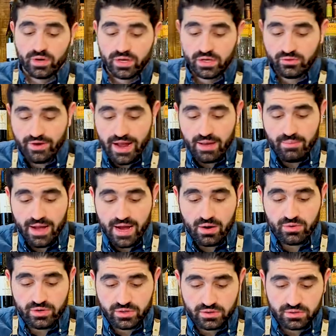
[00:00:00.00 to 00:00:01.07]
gonna grab
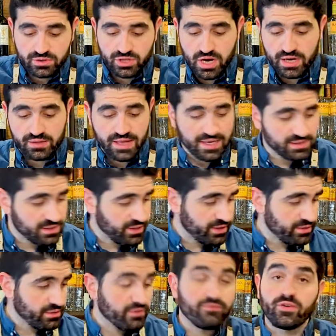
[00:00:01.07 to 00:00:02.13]
our shot glass here.
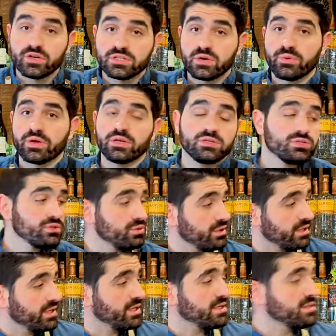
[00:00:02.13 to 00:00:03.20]
The first thing we're gonna do
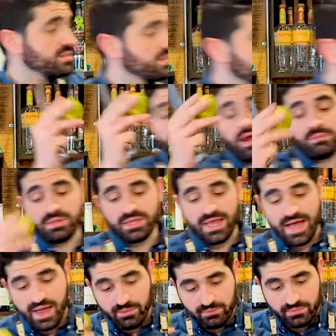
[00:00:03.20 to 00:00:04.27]
is grab a
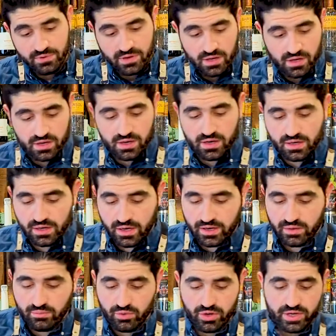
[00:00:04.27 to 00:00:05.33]
lime, a
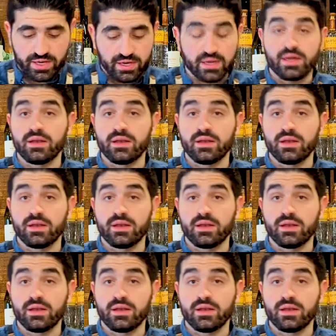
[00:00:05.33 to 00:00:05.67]
cutting board, and a